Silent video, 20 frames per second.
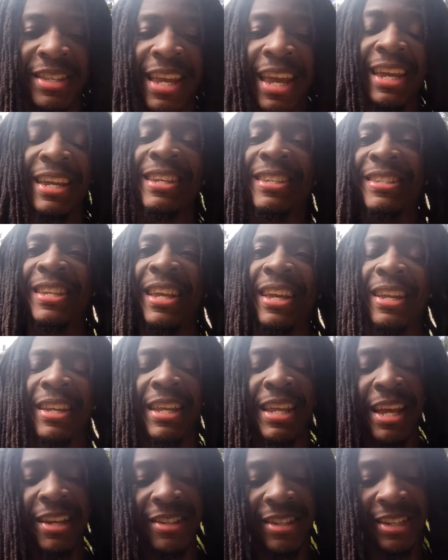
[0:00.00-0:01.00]
Tank said
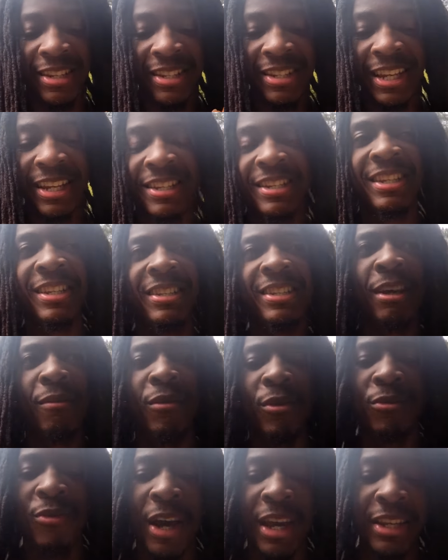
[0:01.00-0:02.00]
he has a
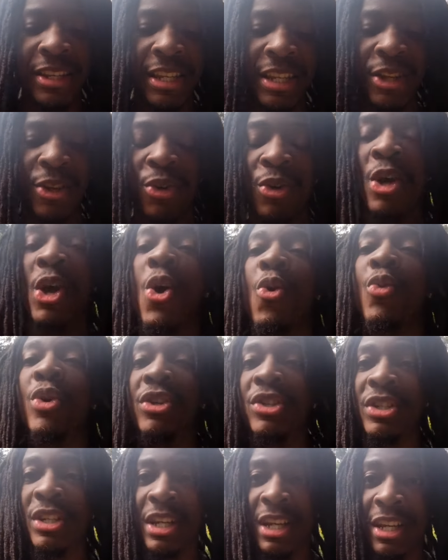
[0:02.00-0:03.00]
6-7 fight deal, which